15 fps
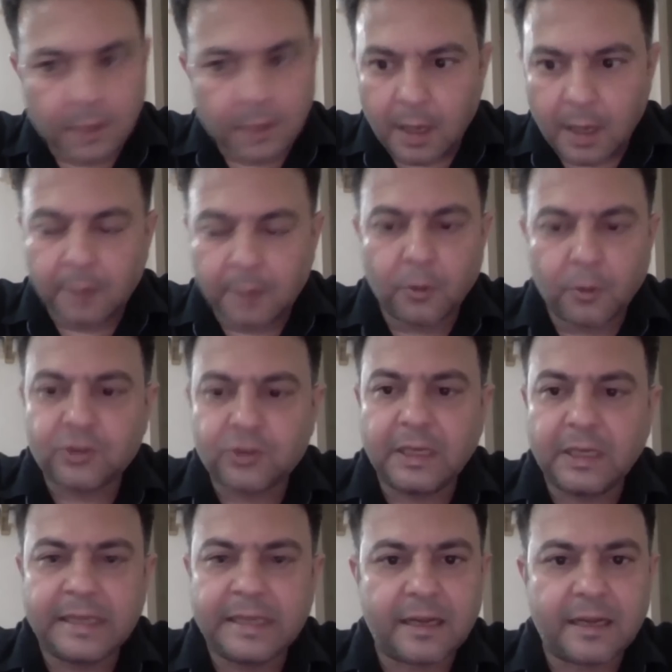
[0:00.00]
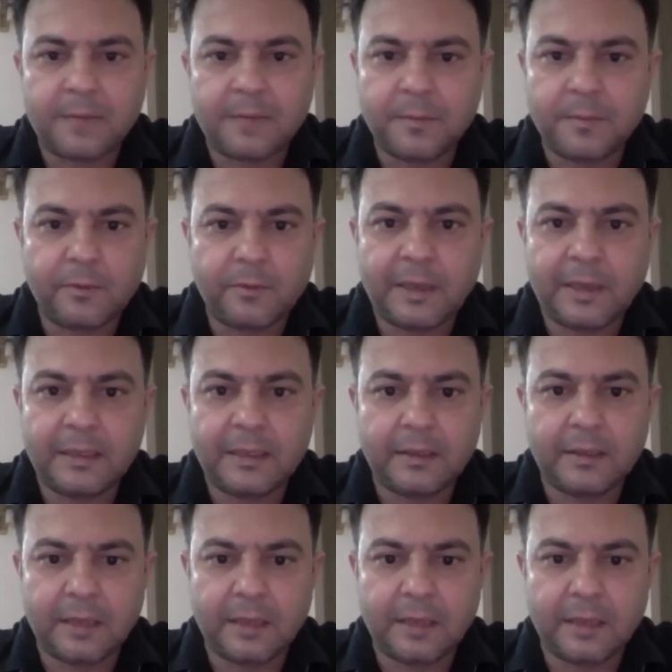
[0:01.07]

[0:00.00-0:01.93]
mostly they come when